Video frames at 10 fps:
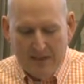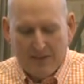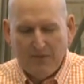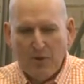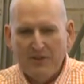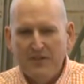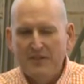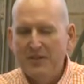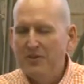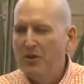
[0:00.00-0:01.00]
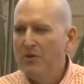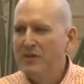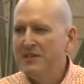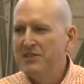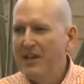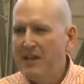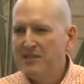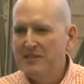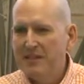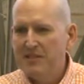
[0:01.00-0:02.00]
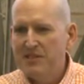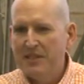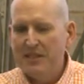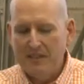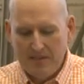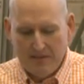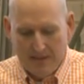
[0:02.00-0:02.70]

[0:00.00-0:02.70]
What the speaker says: and the 45th Illinois went to Jackson, Tennessee,